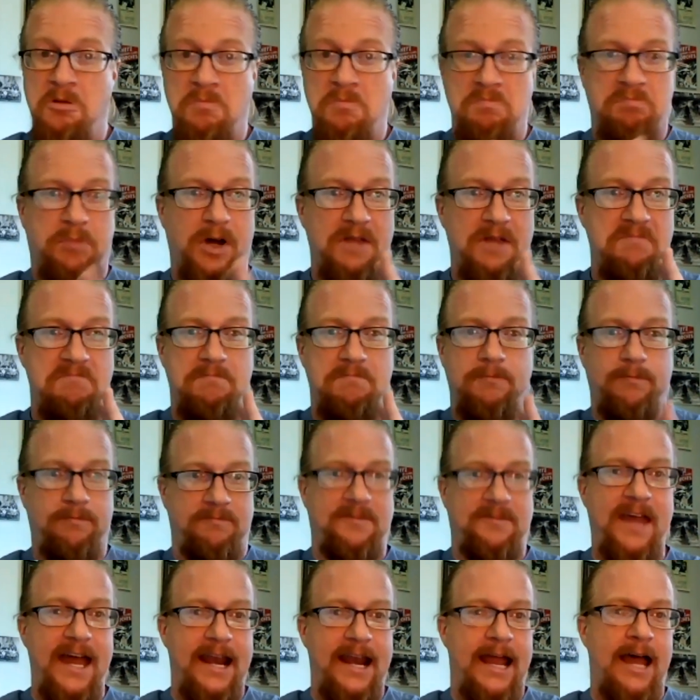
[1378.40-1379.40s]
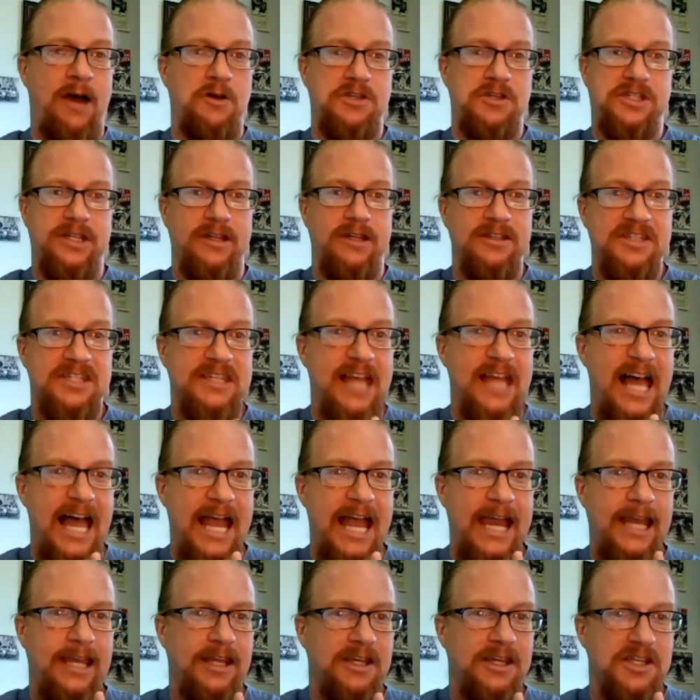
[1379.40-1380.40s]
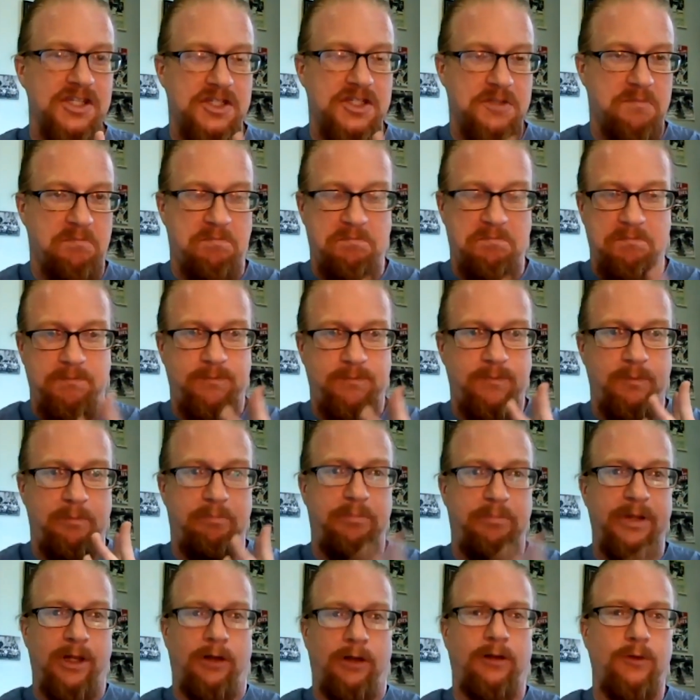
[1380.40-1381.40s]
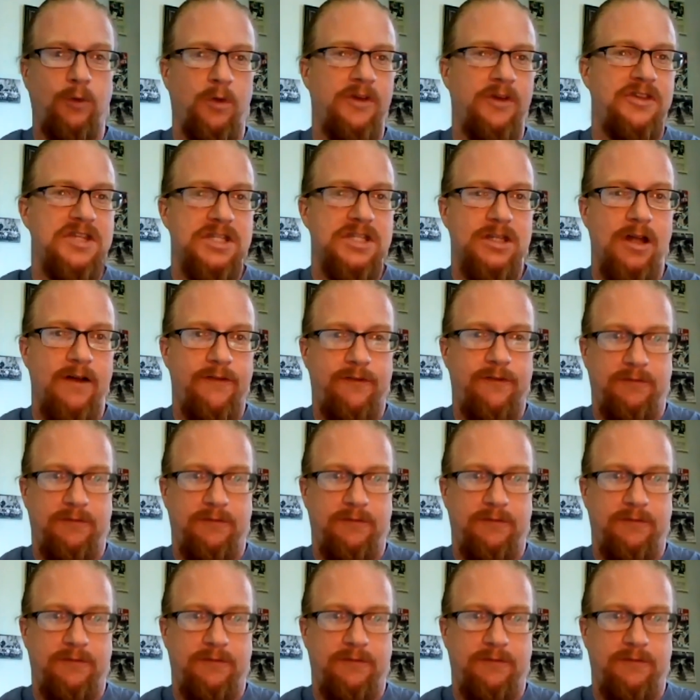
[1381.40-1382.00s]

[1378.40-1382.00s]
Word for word: but that house inside is built with stuff